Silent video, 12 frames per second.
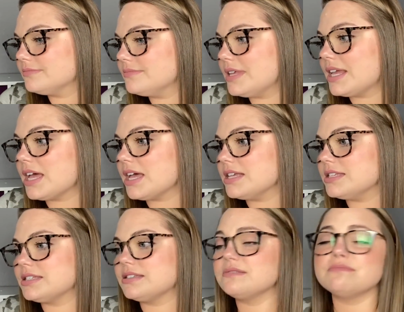
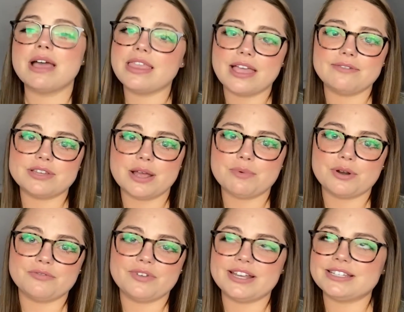because my life's not
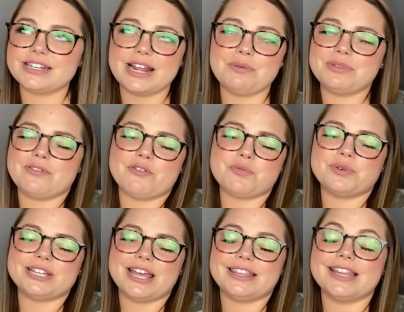perfect and I will never
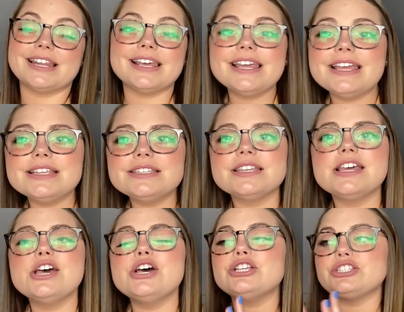pretend that it is.
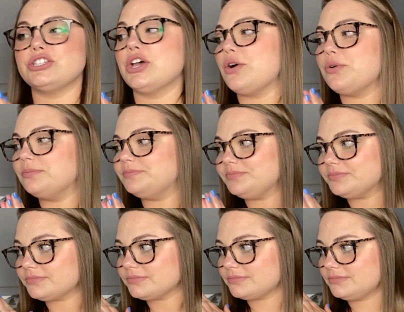So
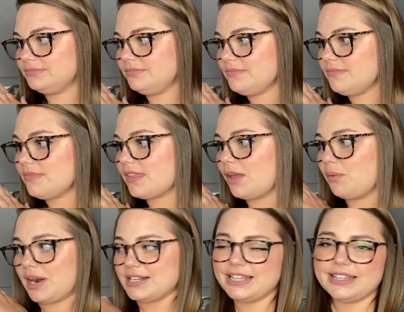
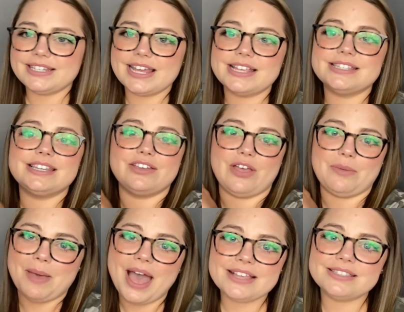when I take the test, if I
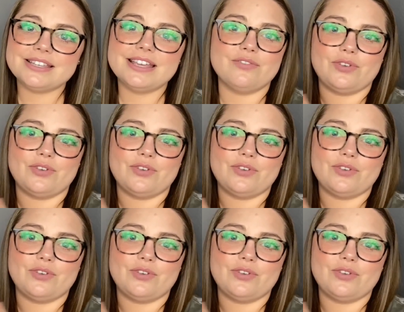pass it,